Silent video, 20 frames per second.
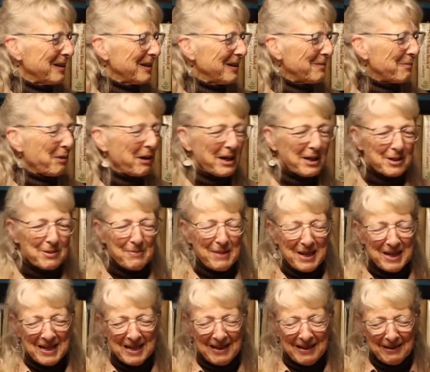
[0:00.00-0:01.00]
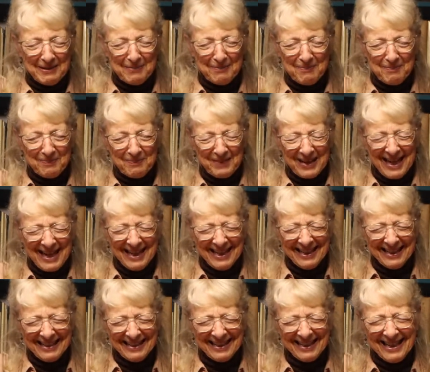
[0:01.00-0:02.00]
brings me
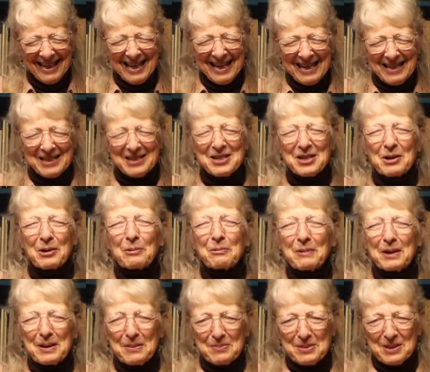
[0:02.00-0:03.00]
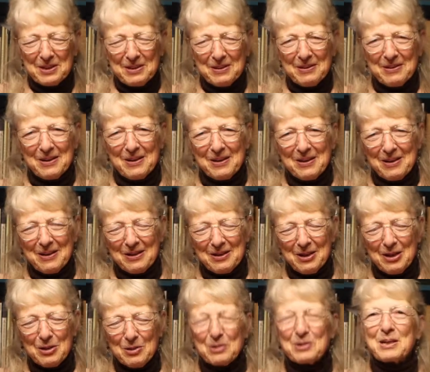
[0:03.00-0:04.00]
deer ribs
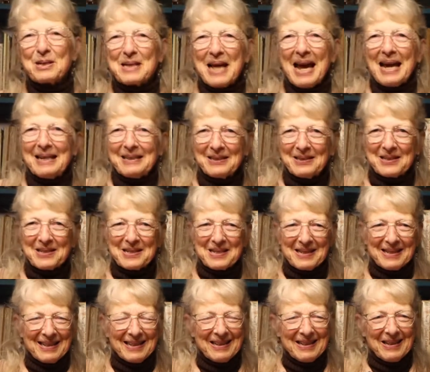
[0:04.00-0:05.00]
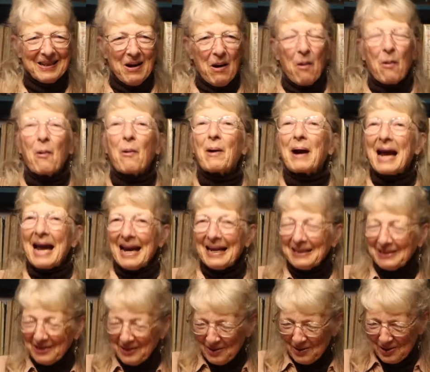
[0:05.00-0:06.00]
to use as handles, or
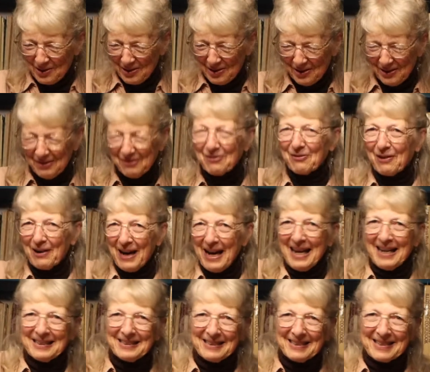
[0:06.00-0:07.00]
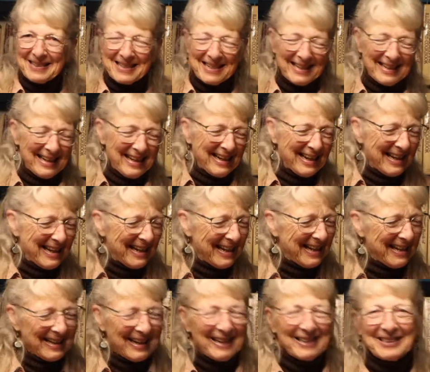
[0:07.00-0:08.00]
antlers for handles.
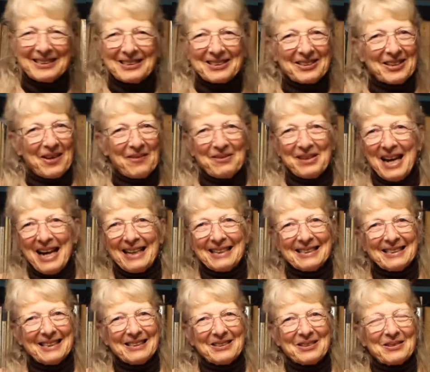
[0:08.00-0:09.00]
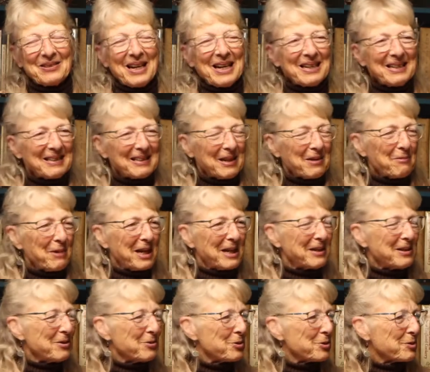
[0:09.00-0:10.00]
And I just love that. You know, anything we
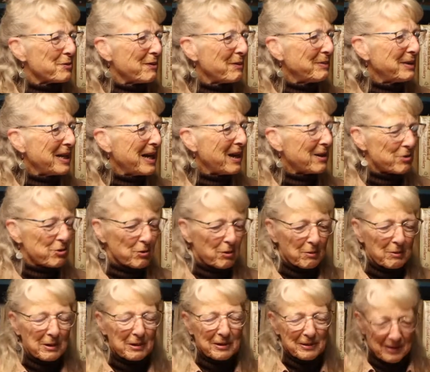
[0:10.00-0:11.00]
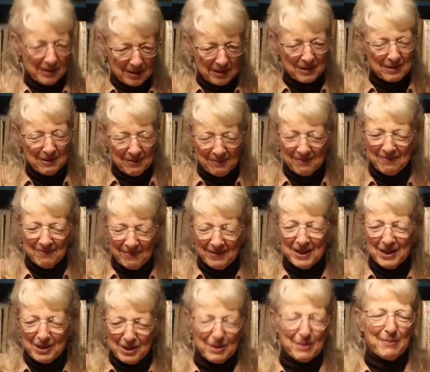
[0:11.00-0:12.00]
can use from the natural world is
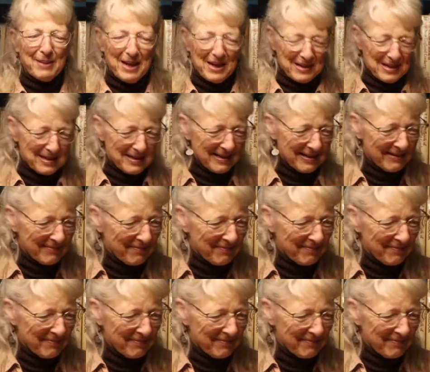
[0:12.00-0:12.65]
the best.